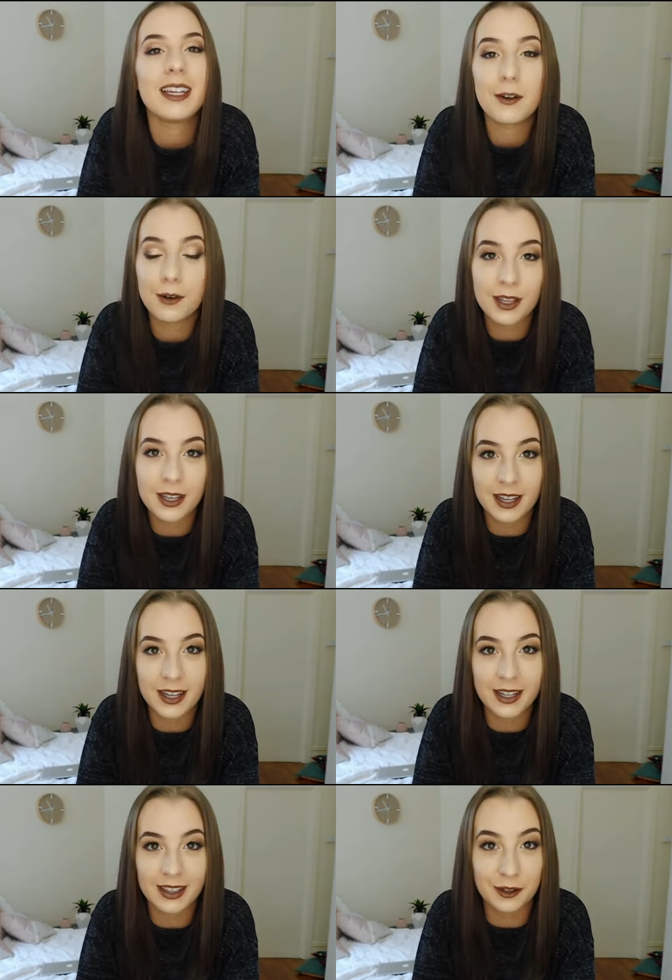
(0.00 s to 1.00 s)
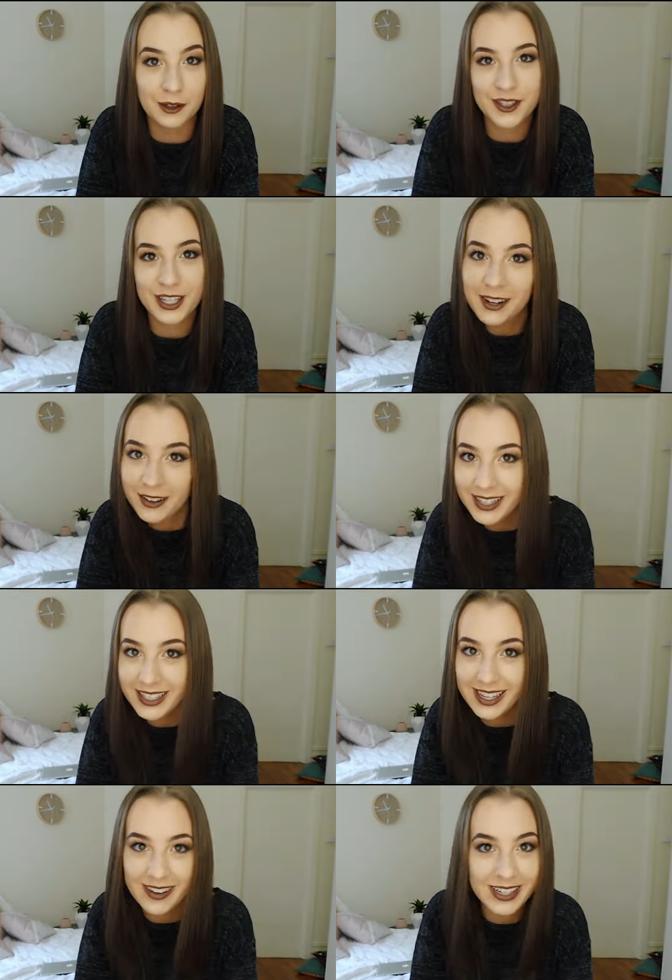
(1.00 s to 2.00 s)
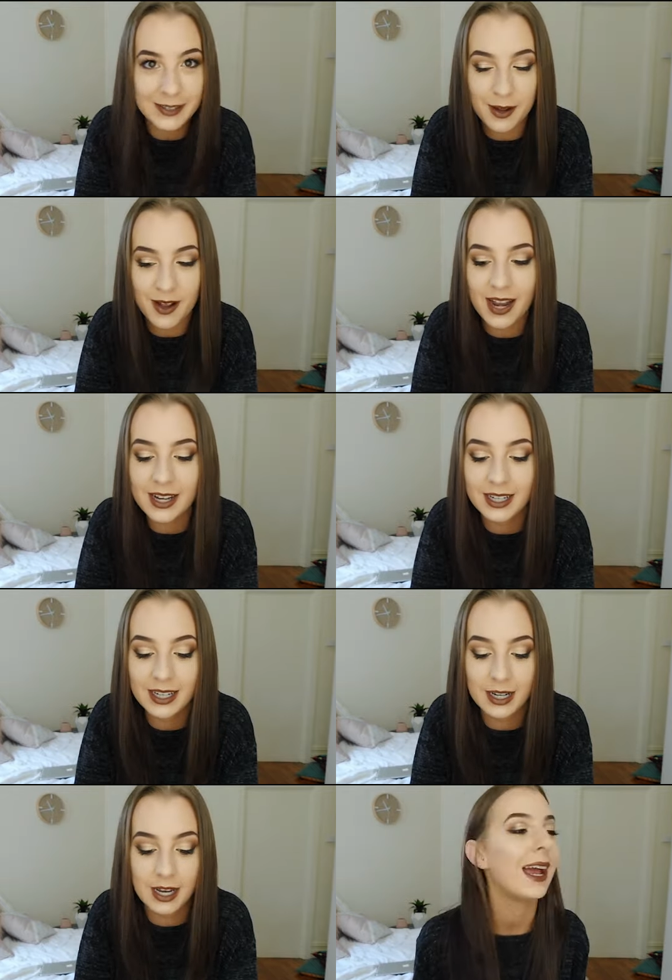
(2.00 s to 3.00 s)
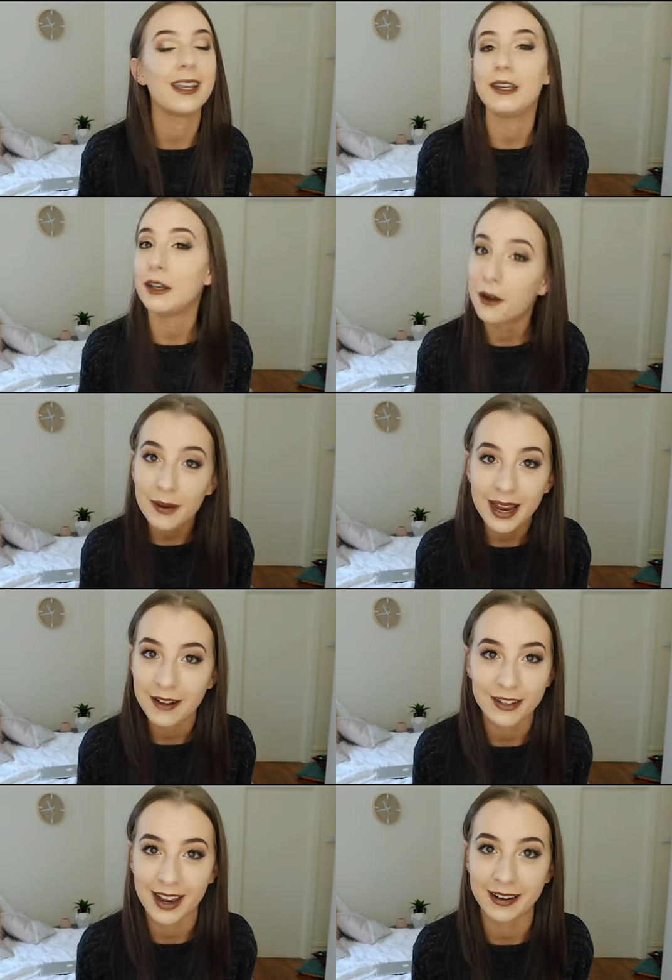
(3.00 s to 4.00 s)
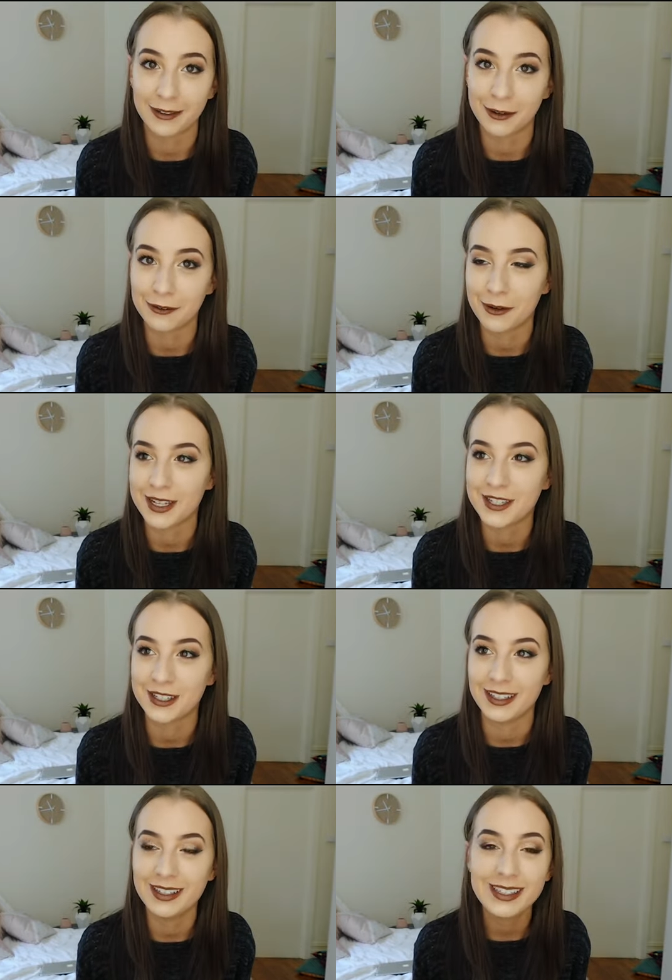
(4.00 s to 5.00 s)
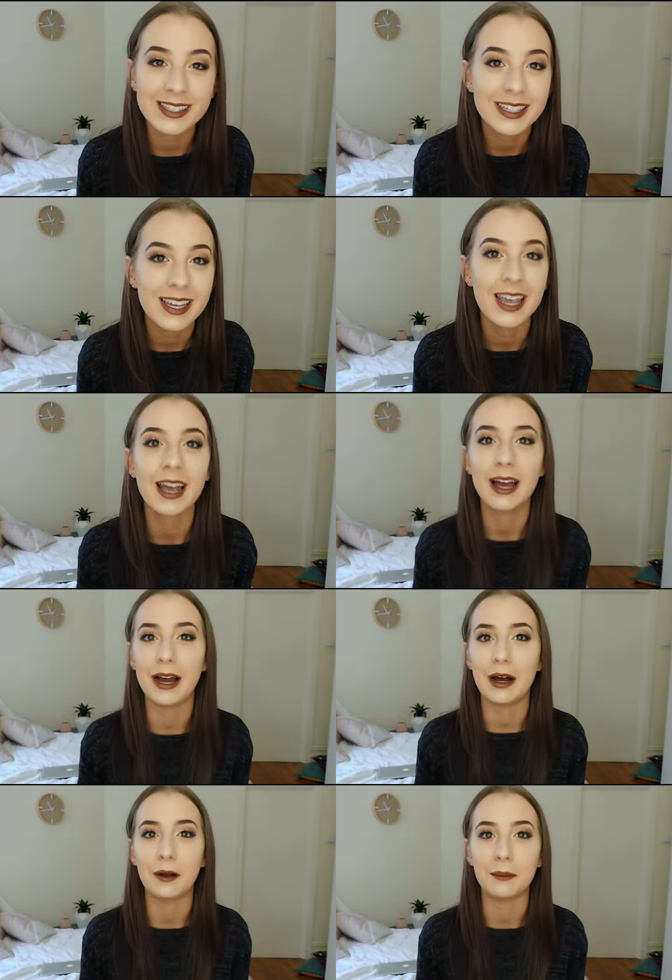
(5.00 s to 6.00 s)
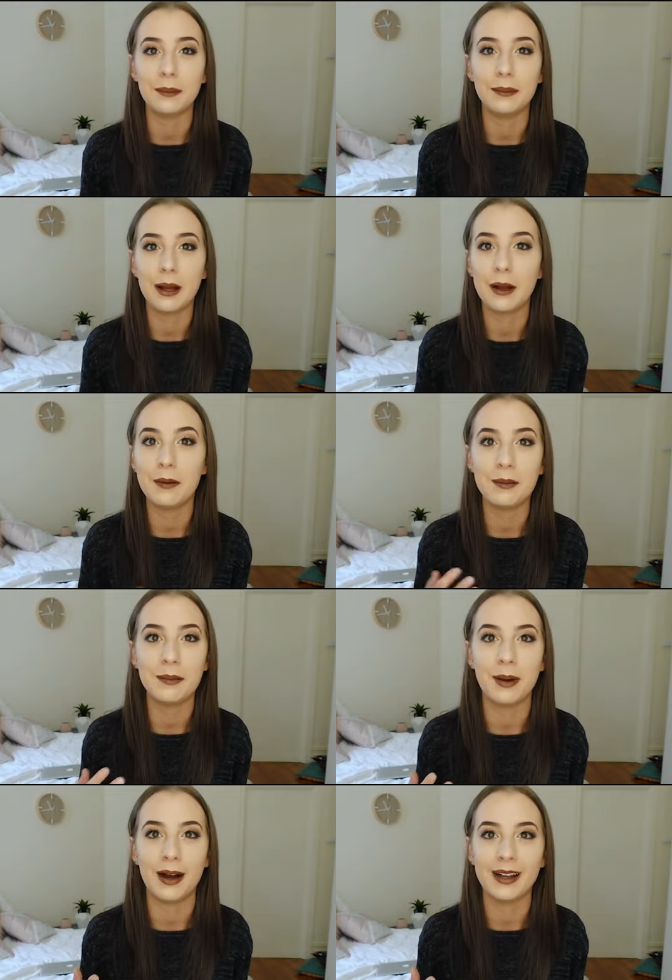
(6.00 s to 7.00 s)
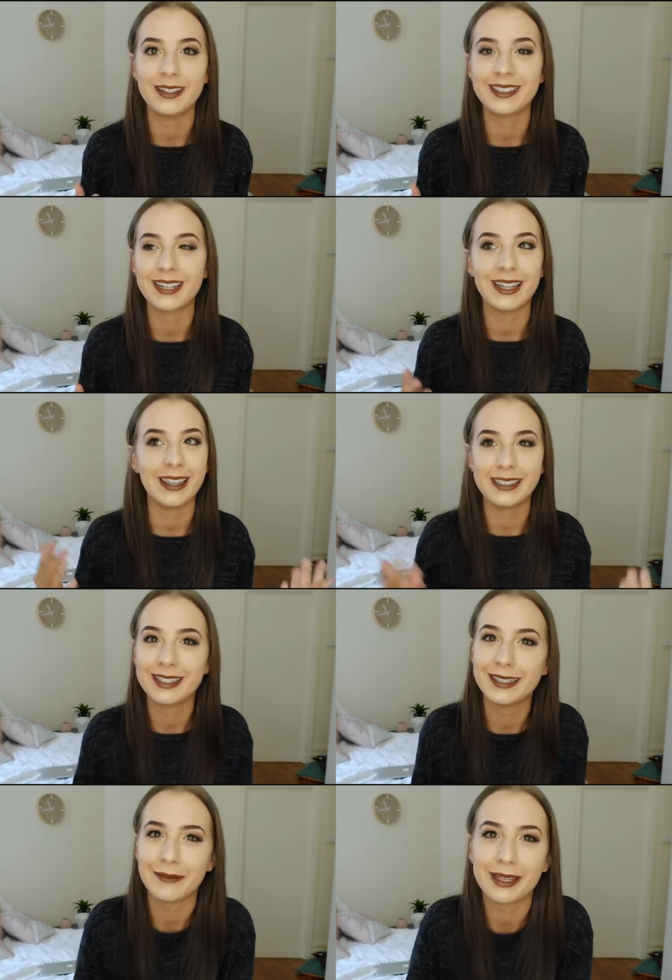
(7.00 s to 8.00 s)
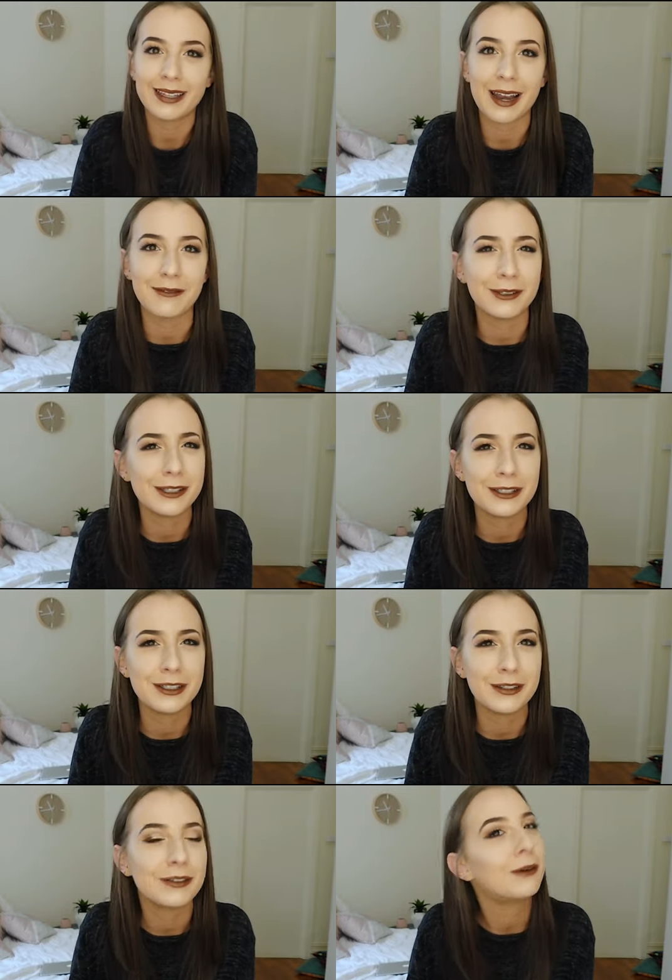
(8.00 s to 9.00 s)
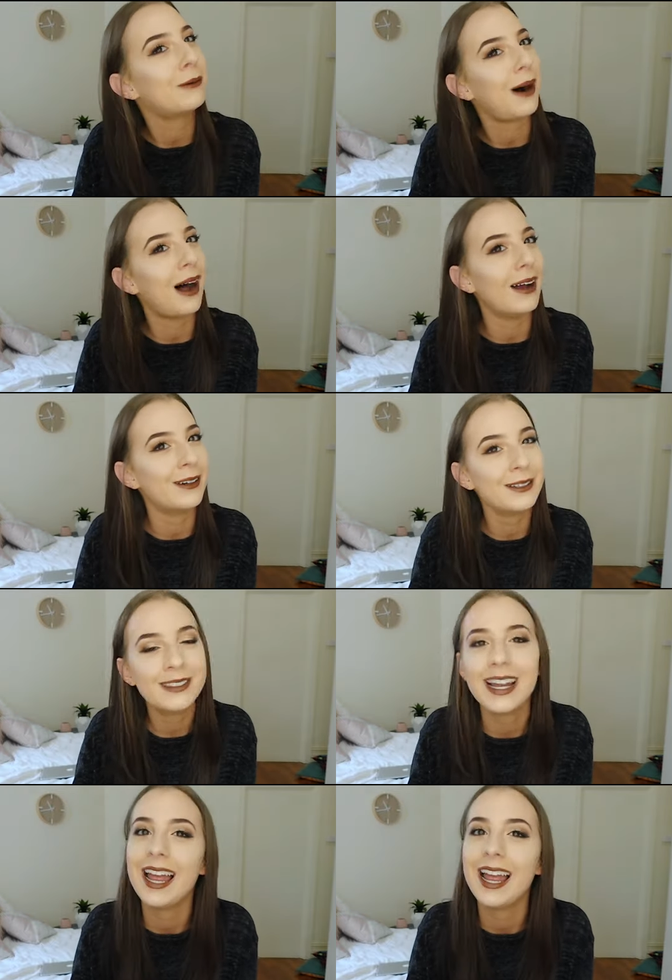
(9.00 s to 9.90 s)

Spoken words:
all the little secrets there is behind it. No, I haven't had a lot of questions, but this is something that I wanted to do for a while,